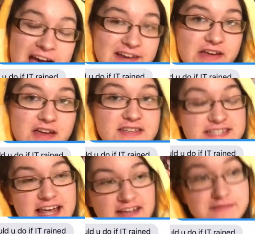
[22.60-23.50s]
Hannah, she
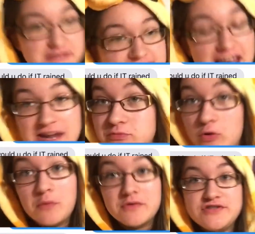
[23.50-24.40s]
texted me and said,
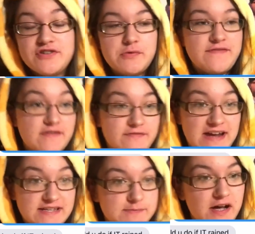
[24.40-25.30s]
what would you do if it
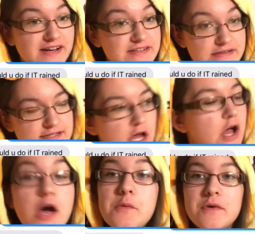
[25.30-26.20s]
rained spiders?
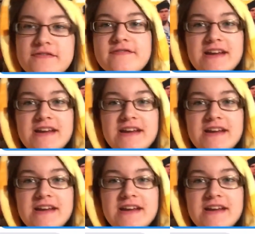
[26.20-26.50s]
Well, if it